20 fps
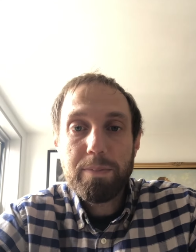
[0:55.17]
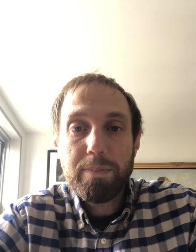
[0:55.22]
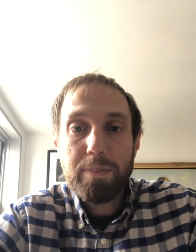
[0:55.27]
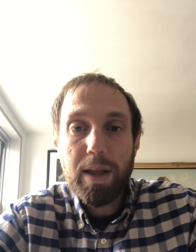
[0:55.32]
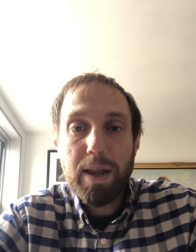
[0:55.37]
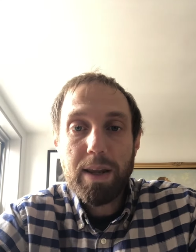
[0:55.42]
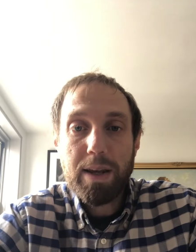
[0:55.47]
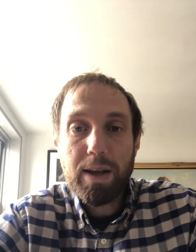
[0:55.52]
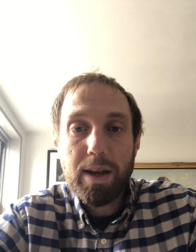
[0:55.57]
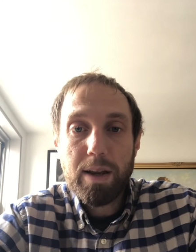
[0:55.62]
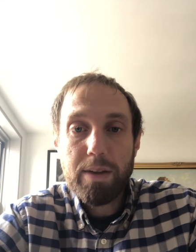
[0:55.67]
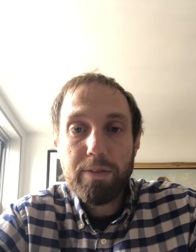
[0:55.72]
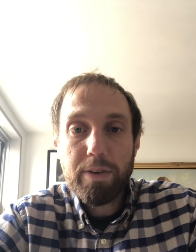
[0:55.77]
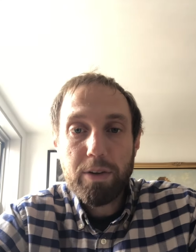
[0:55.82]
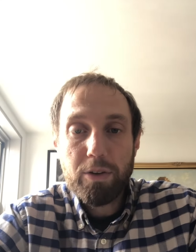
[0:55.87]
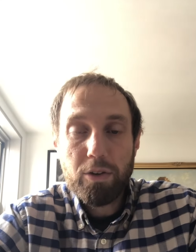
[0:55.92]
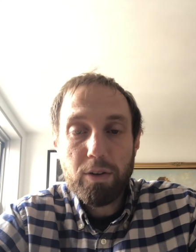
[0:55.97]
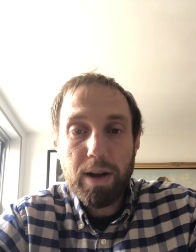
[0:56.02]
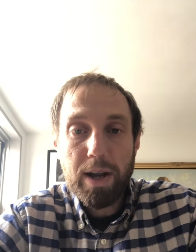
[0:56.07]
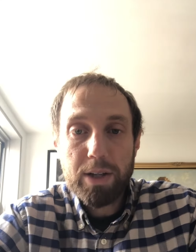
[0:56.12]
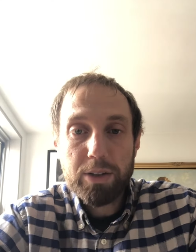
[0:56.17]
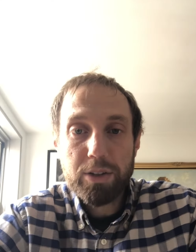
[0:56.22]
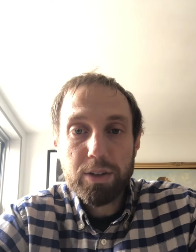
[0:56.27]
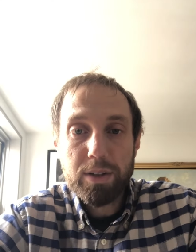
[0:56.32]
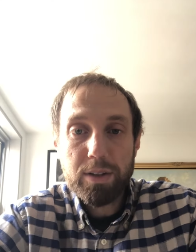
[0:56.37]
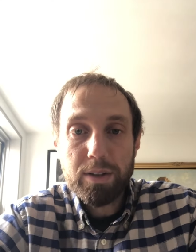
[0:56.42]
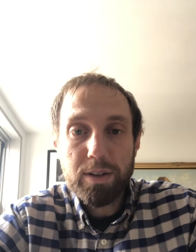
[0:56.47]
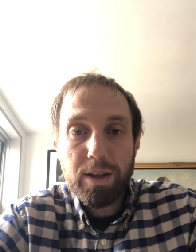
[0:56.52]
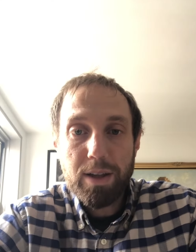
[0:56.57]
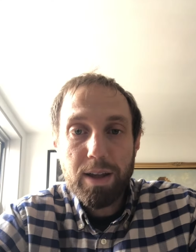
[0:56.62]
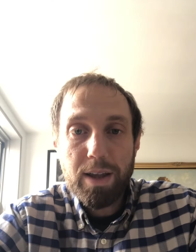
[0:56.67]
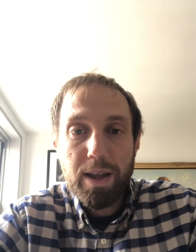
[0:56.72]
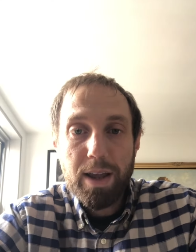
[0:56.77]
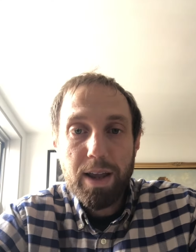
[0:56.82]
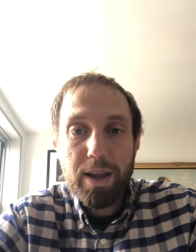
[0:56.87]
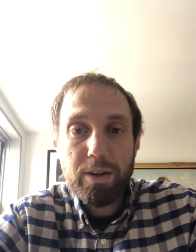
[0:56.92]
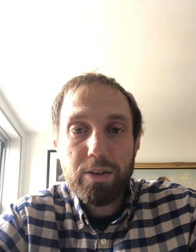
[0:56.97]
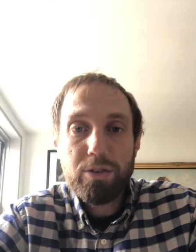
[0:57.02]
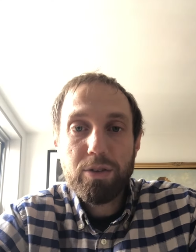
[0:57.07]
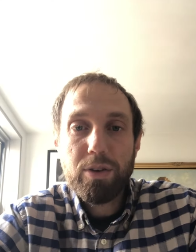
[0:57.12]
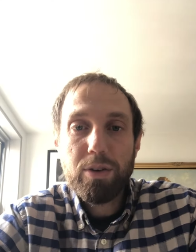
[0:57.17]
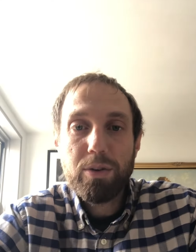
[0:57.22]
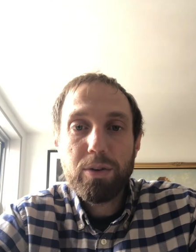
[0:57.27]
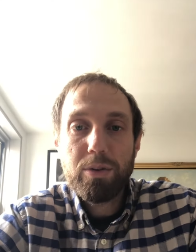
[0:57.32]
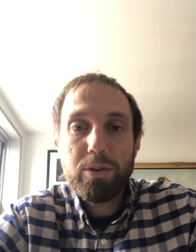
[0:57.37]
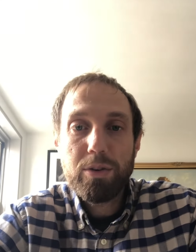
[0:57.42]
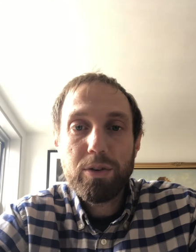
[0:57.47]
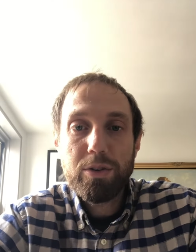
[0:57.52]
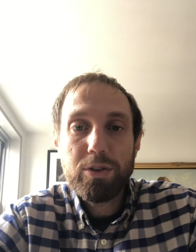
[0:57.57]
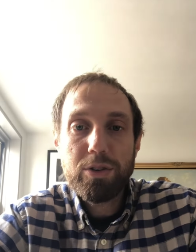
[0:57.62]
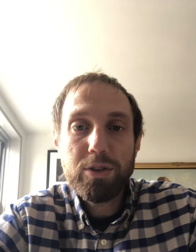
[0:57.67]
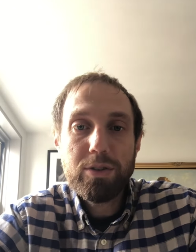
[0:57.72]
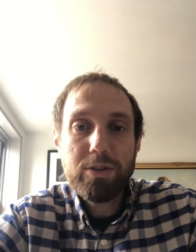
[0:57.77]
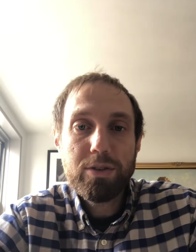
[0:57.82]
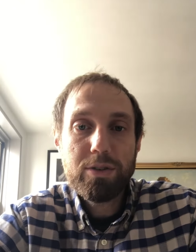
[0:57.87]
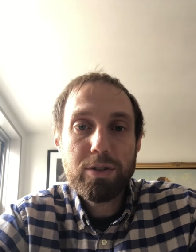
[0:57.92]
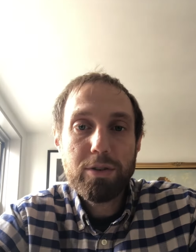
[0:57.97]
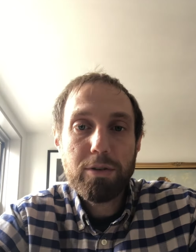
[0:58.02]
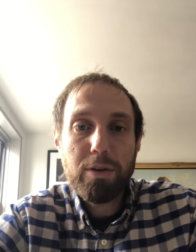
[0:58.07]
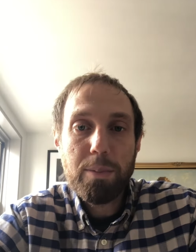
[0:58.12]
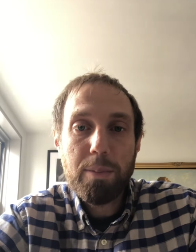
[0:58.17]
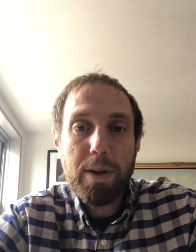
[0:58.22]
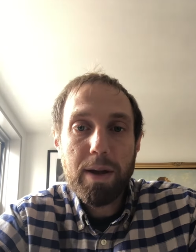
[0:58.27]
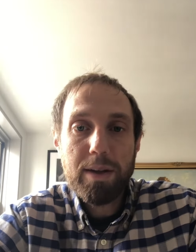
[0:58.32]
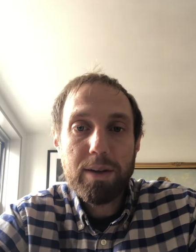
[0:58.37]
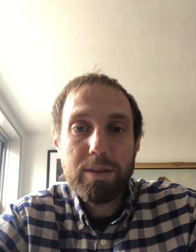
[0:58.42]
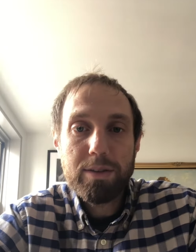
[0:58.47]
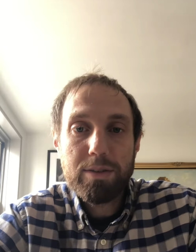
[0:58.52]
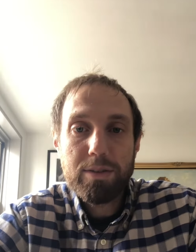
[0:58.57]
any kind of interaction. And so just to remind